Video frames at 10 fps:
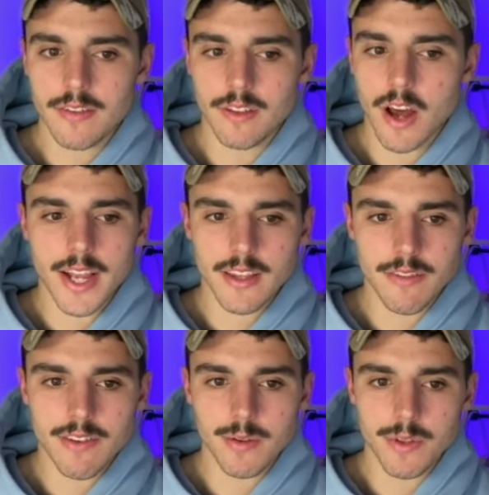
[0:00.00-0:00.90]
like the
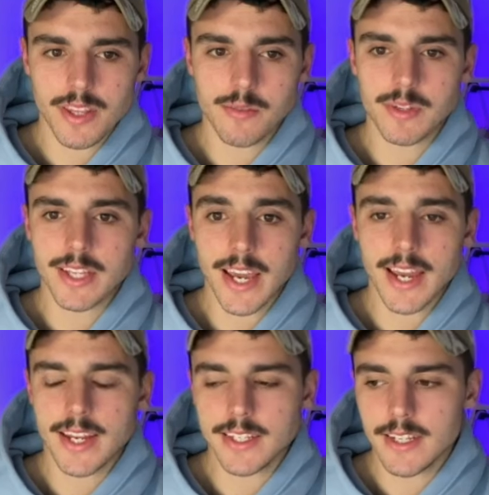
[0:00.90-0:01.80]
fit with him and
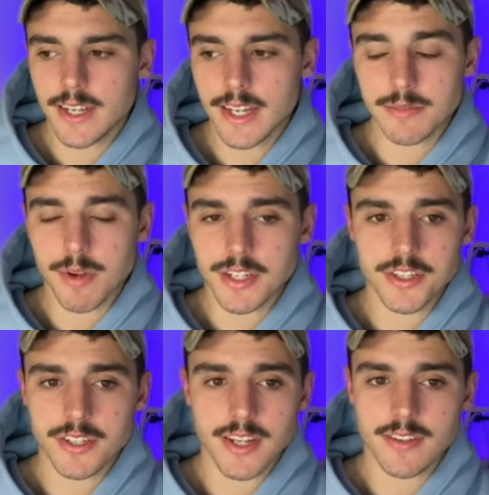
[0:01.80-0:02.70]
Cade as much
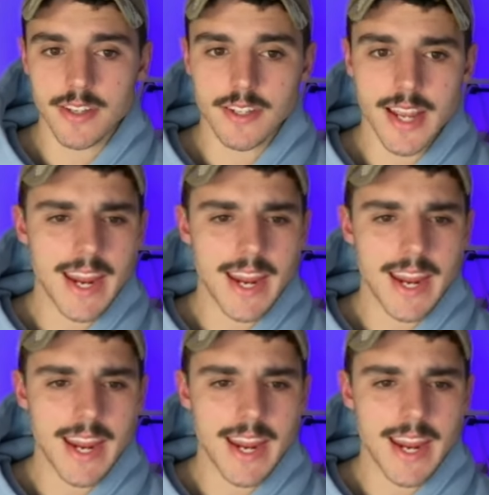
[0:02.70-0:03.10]
as I did,